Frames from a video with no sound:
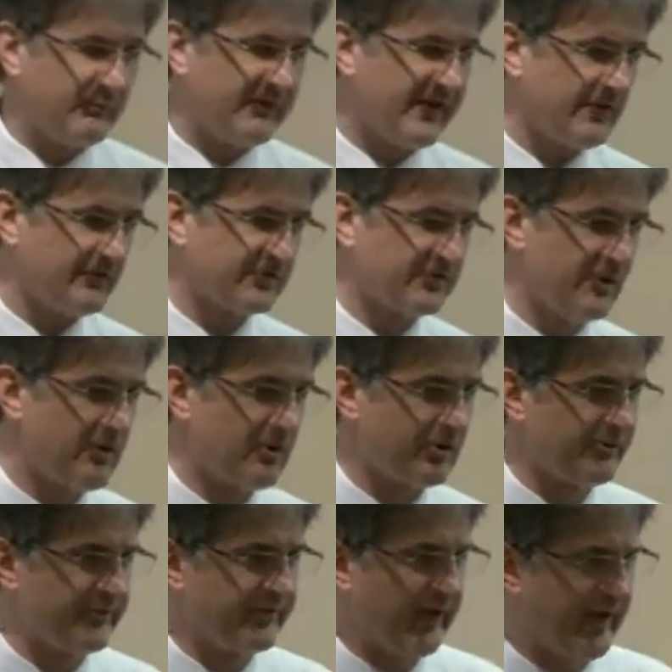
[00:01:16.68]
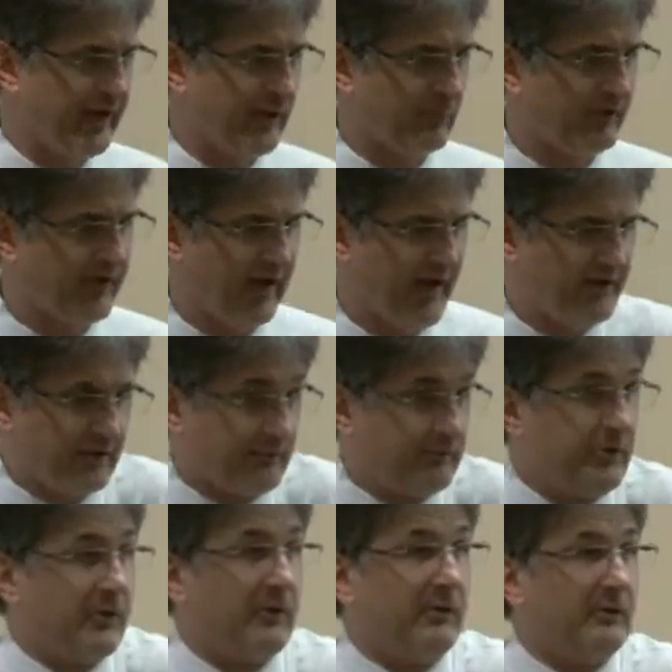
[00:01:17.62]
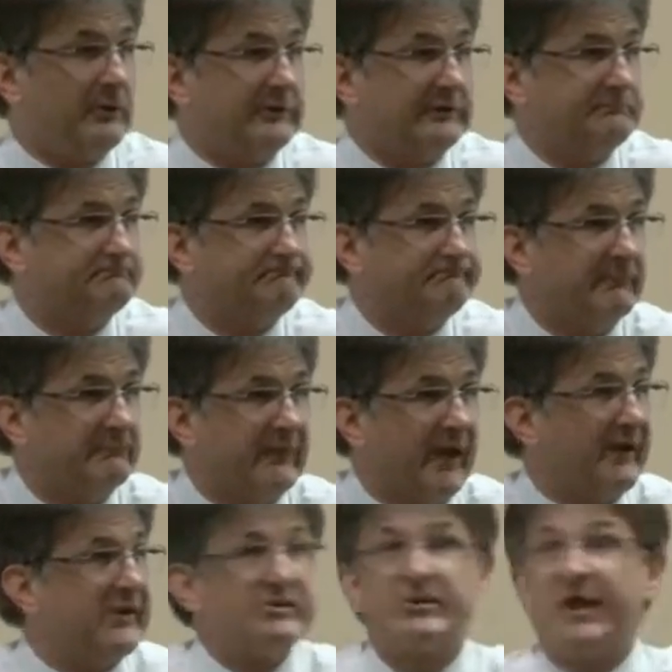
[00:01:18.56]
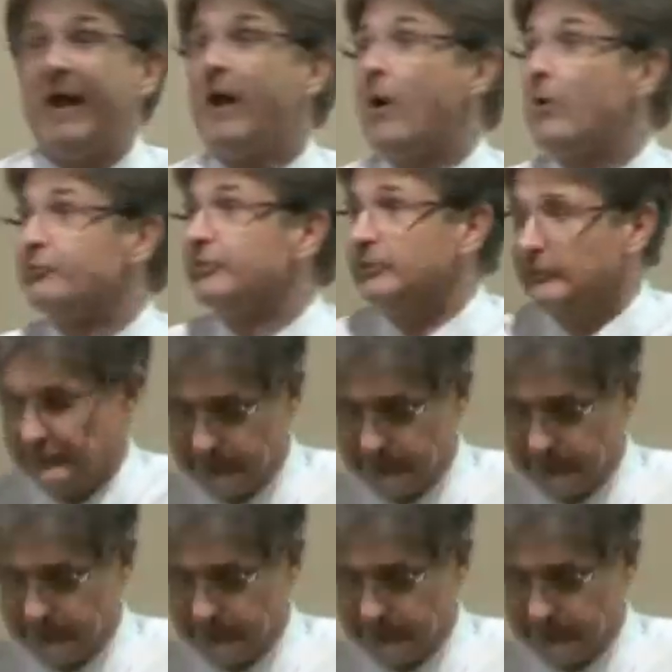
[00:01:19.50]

told me that was longer than Hamlet. I don't know. I didn't count.